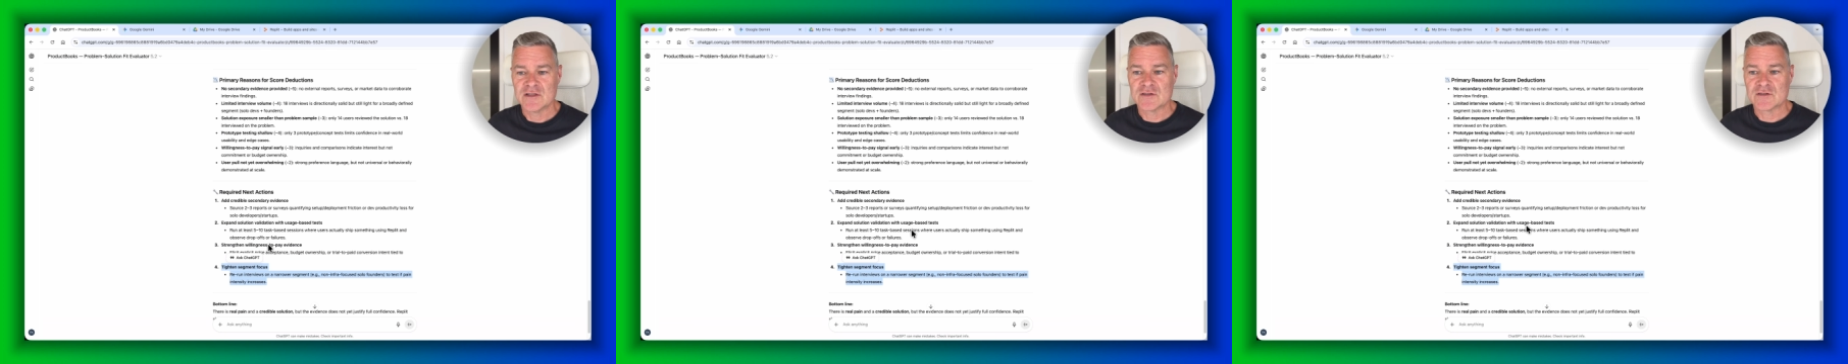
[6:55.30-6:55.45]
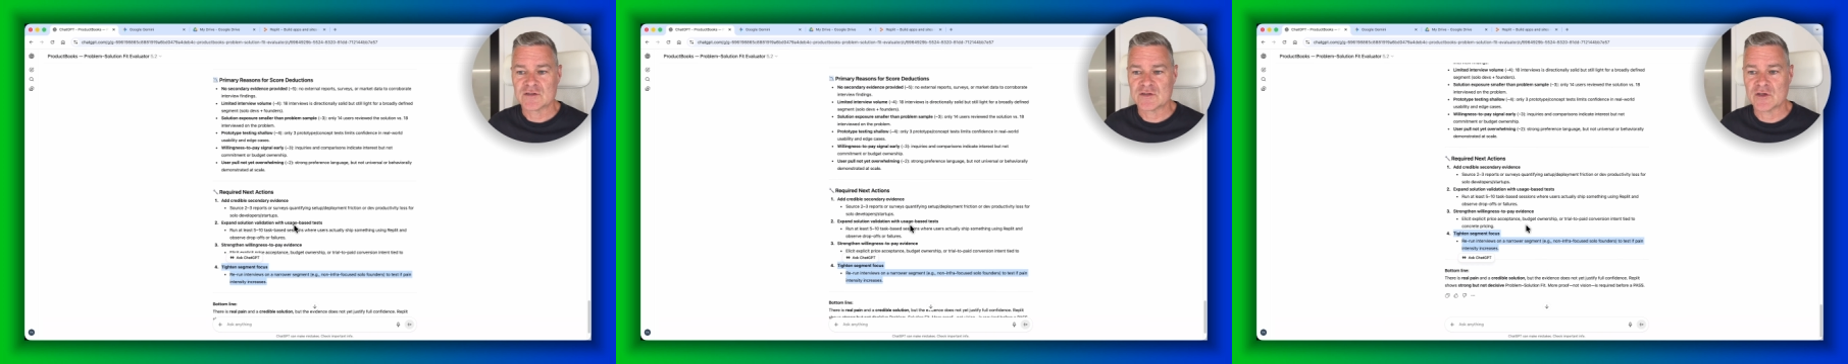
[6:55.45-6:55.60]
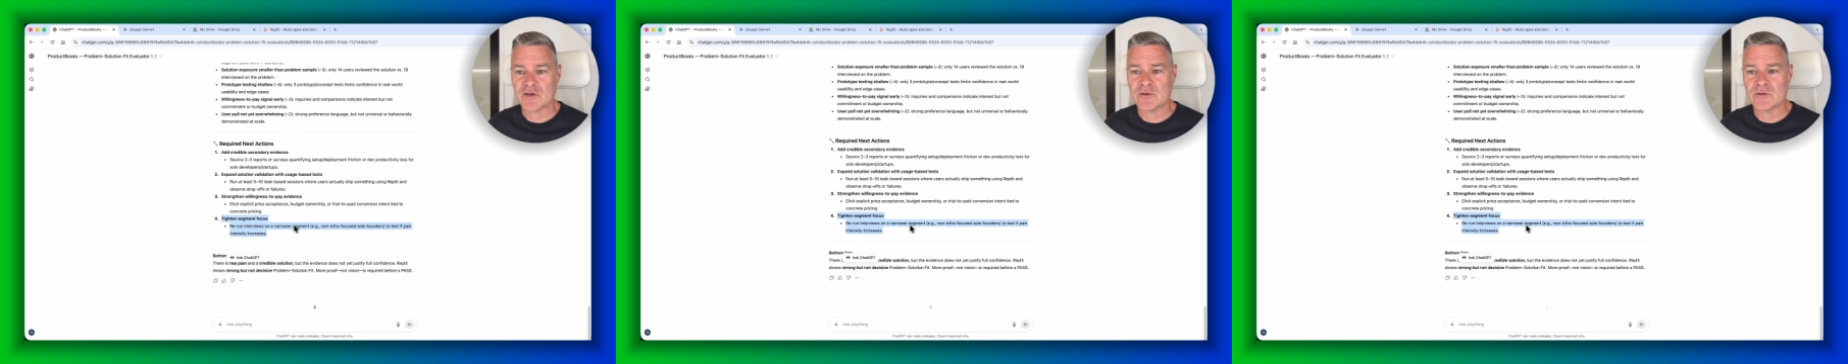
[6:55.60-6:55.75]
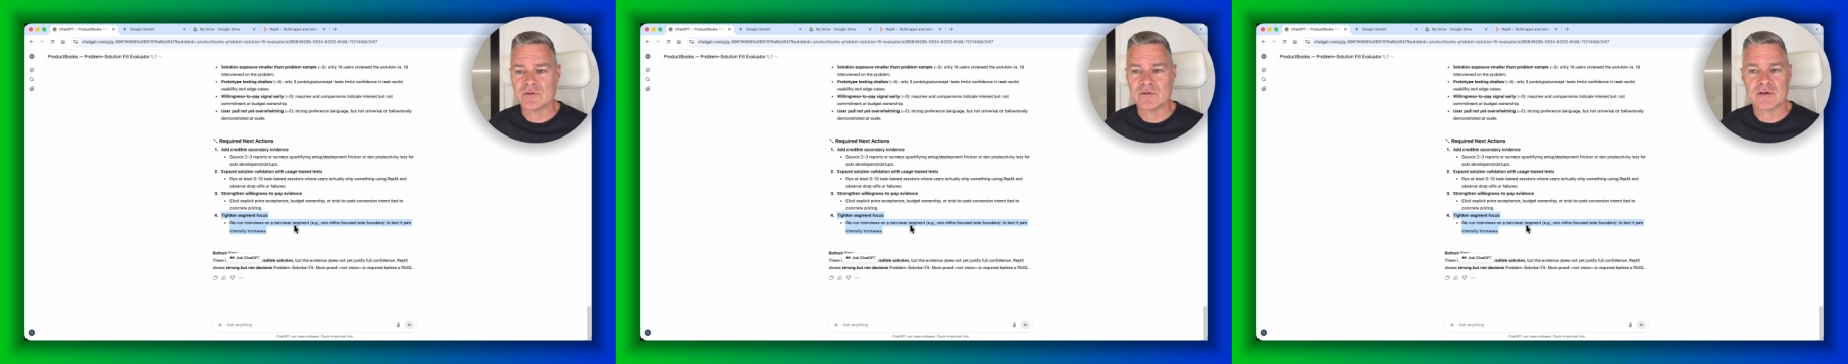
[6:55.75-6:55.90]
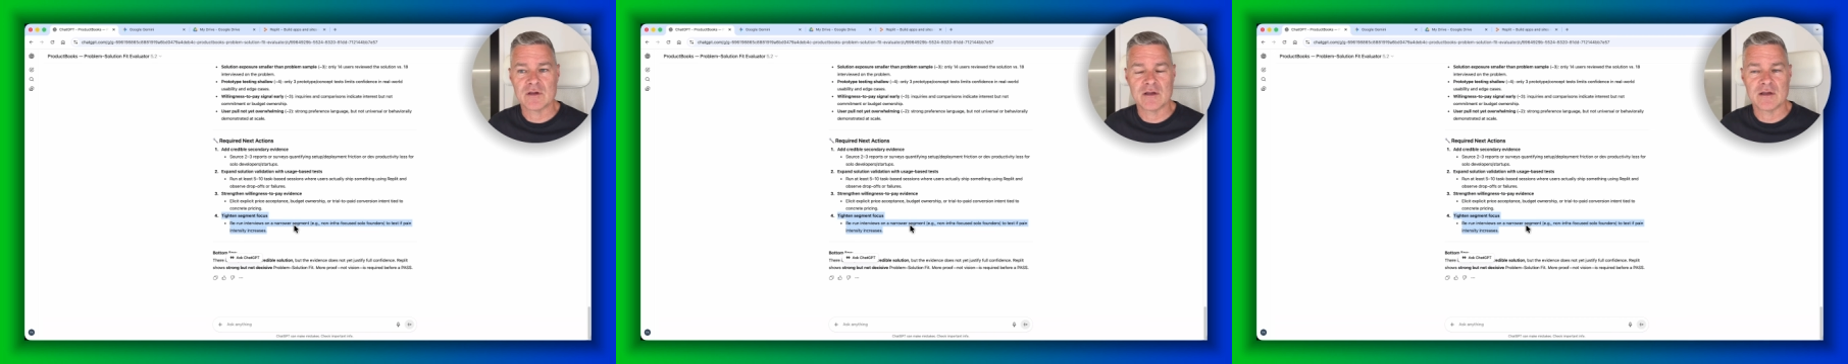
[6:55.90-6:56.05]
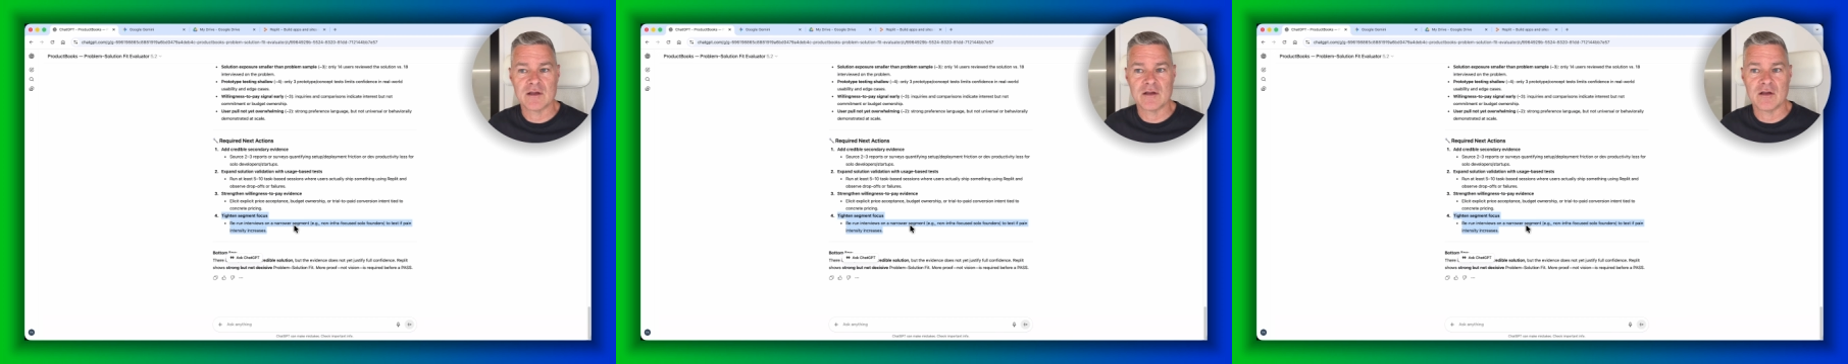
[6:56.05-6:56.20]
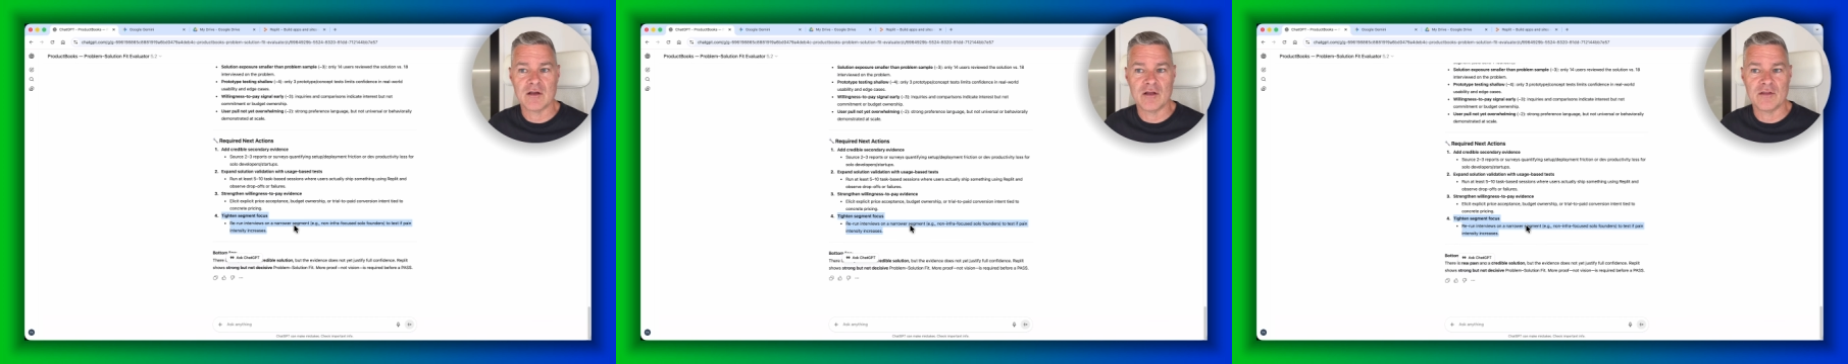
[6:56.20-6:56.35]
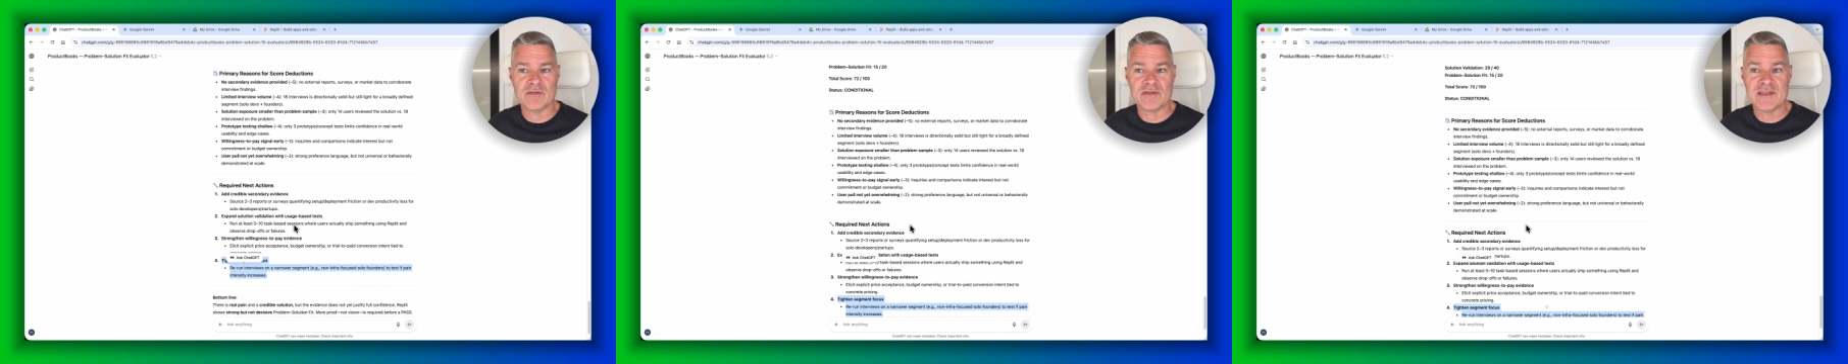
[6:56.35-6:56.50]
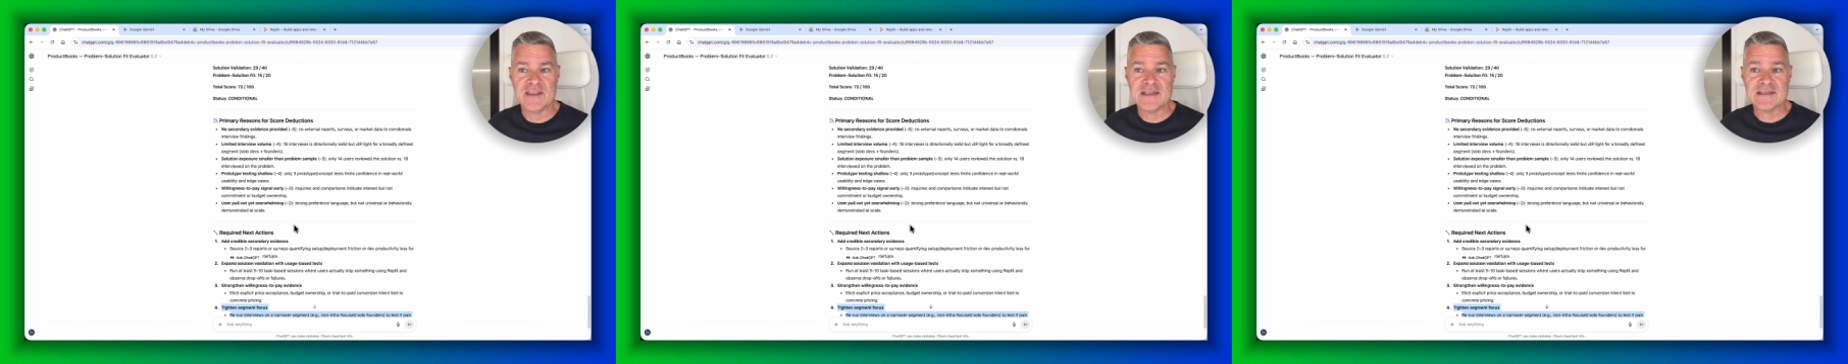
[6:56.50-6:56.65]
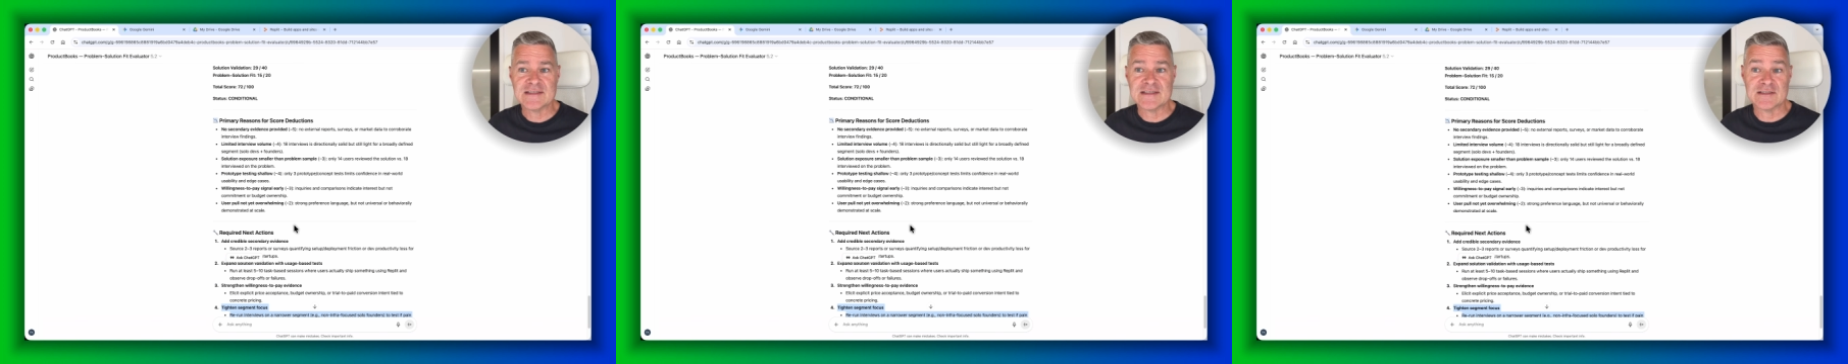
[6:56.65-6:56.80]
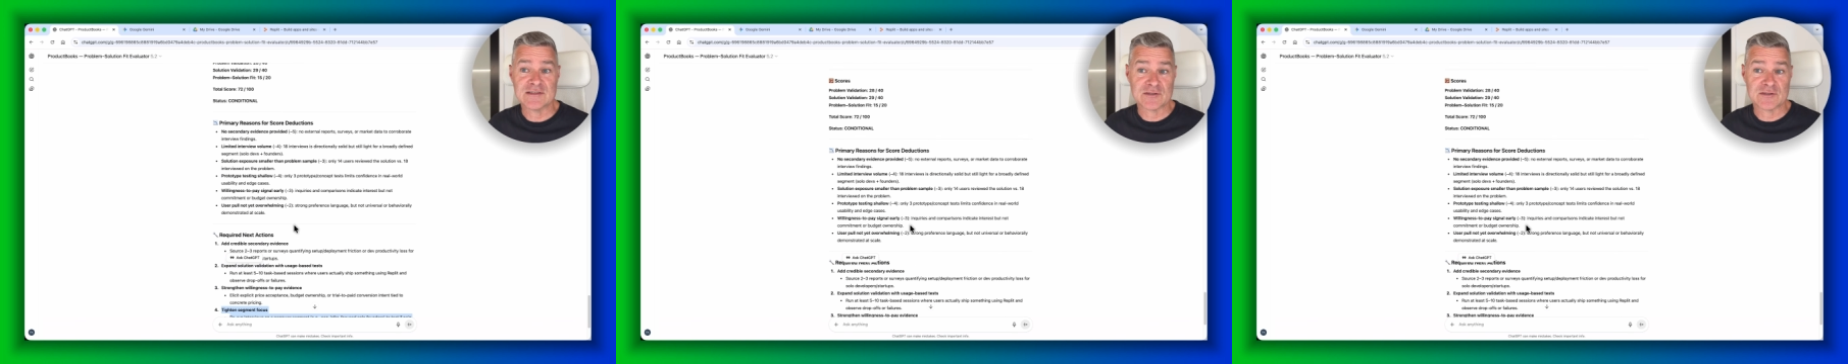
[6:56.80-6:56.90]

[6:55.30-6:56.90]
So this